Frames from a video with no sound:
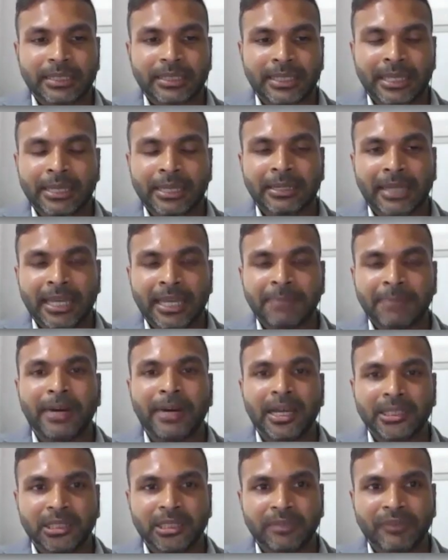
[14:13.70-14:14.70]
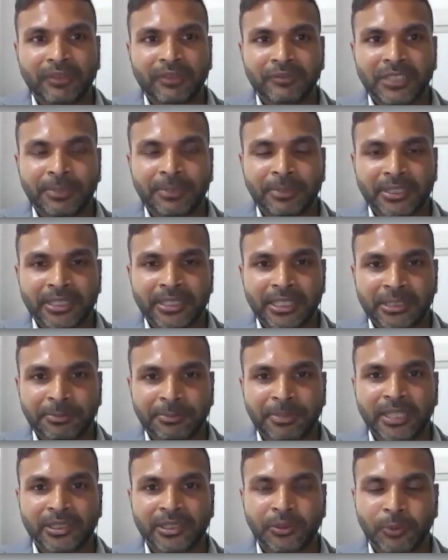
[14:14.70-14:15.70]
get past the 50%
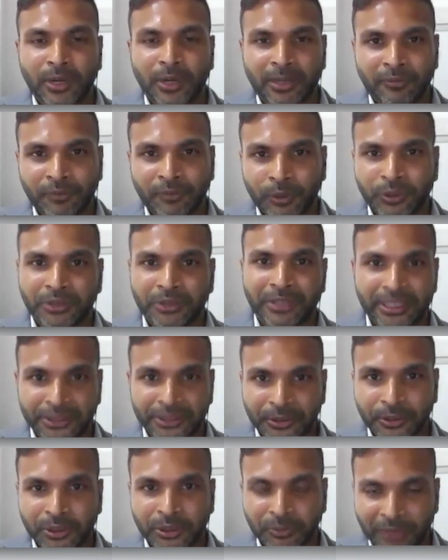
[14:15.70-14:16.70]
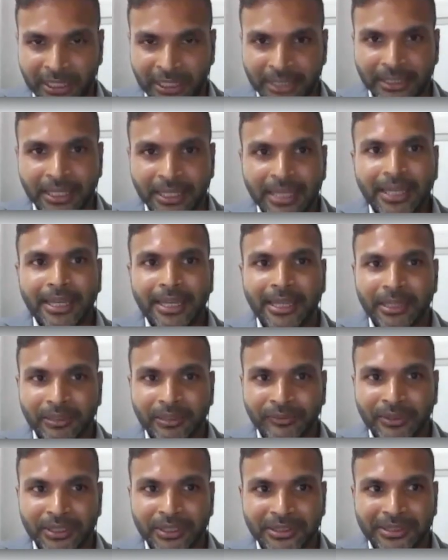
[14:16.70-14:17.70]
plus one vote threshold to win in the
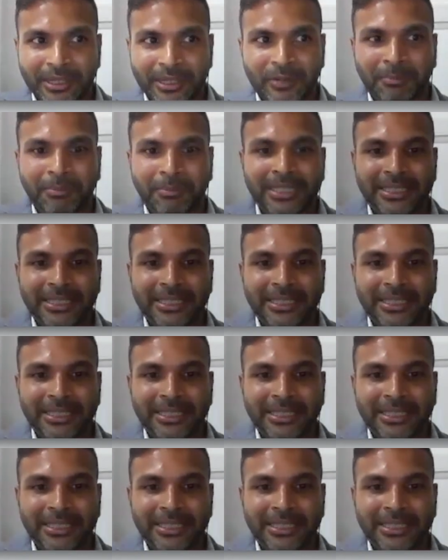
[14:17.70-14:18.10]
first round.